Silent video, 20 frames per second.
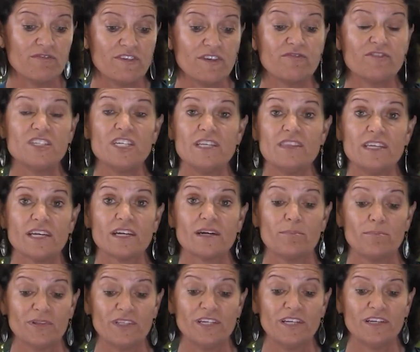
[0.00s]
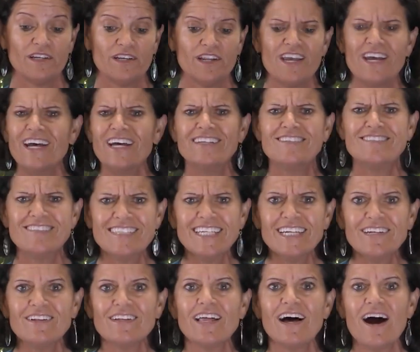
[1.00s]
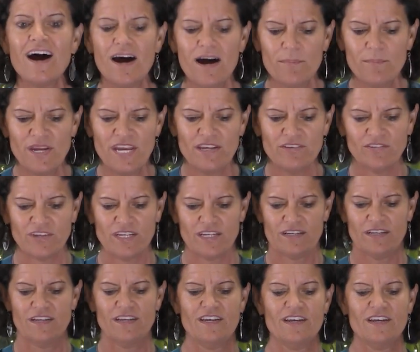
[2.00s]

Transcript: 15 that completed. Still amazing.